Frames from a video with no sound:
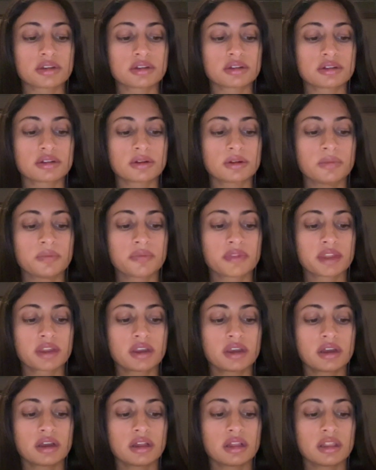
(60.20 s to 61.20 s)
it.
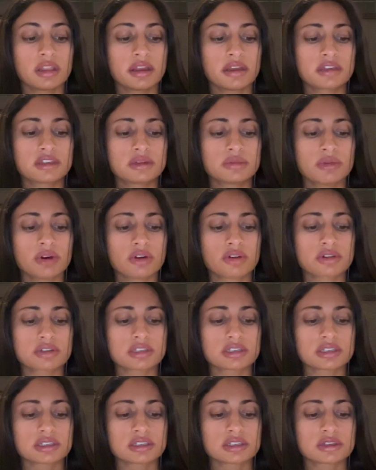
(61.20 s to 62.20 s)
Like
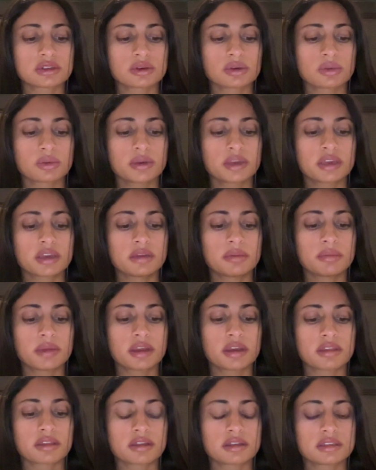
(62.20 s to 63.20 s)
Democritus, we can
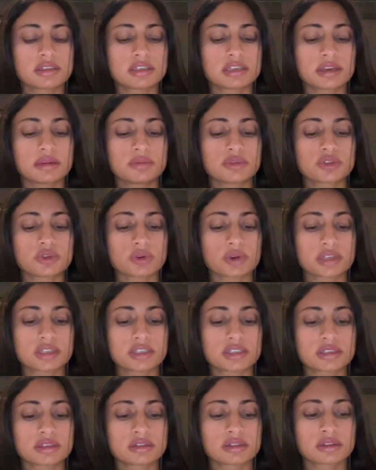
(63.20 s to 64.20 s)
make that same
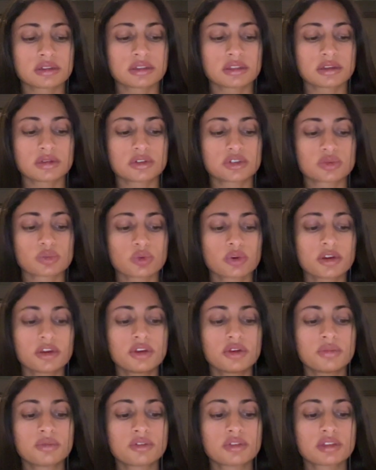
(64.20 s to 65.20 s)
choice. There is more
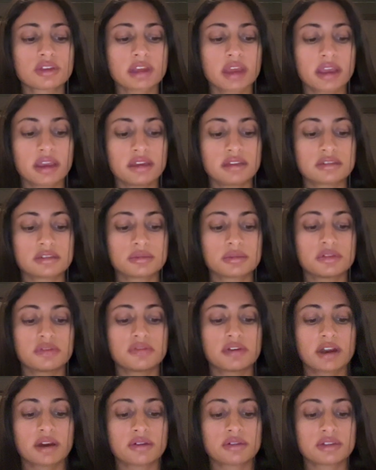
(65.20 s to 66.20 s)
humor than hate to be
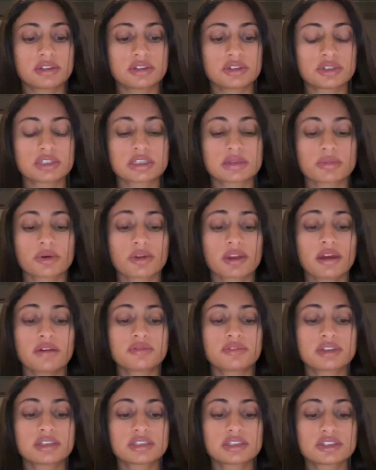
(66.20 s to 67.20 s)
found in just about
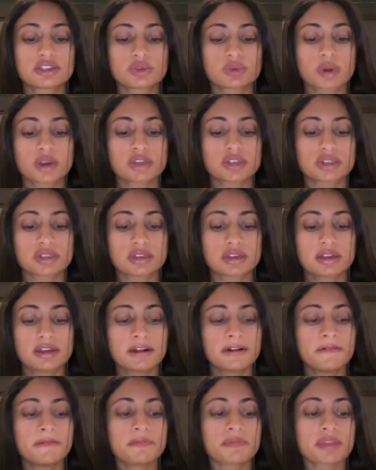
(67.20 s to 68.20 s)
every situation.
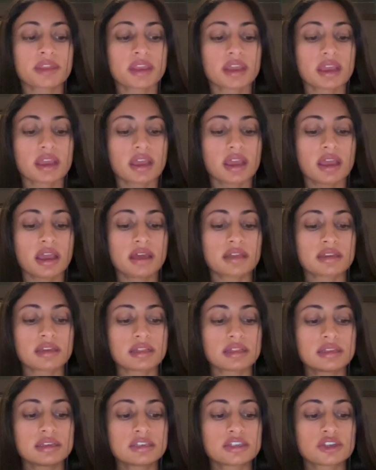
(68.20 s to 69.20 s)
And
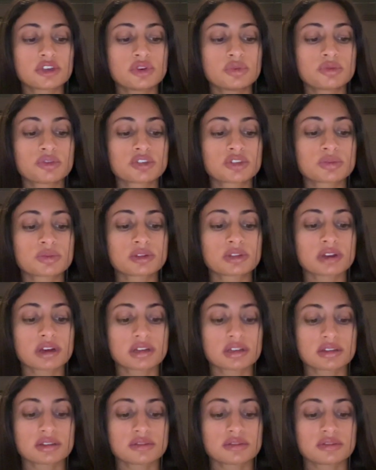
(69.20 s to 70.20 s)
at least humor is
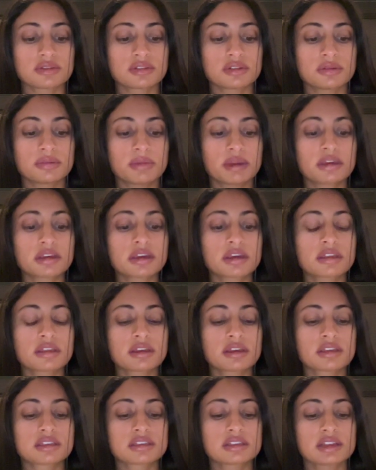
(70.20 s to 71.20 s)
productive, making
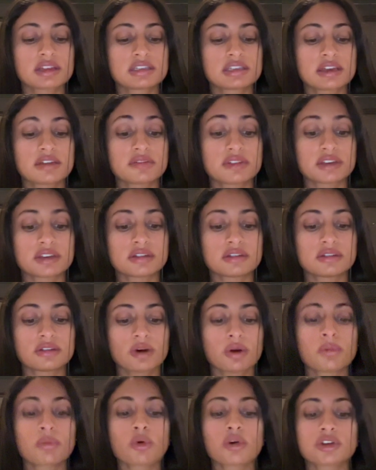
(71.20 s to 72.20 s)
things less heavy,
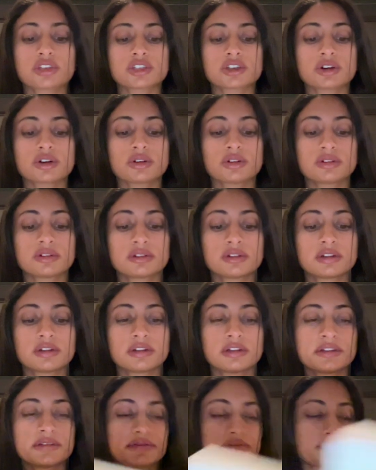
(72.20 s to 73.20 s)
not more so.
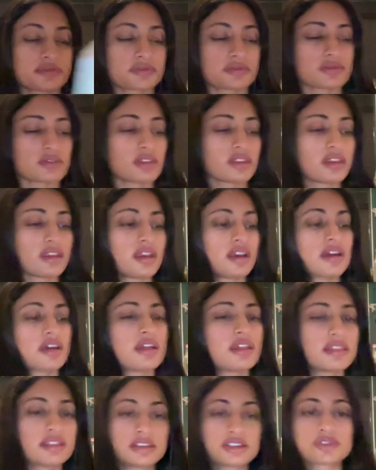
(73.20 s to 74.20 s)

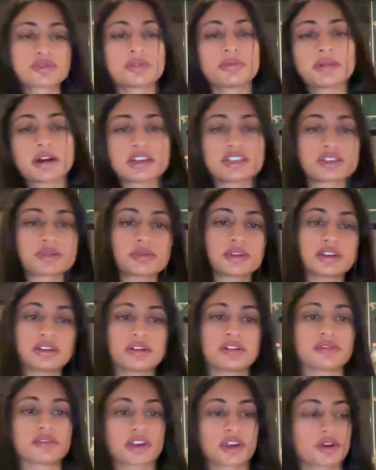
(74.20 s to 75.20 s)
This reminds me
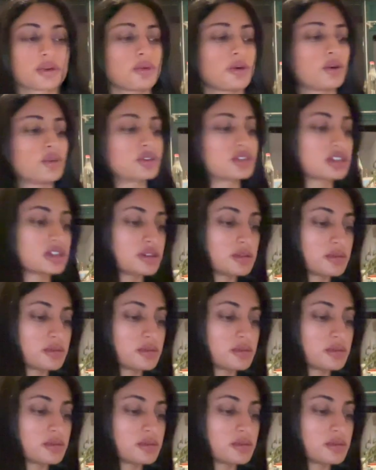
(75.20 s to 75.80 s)
of a quote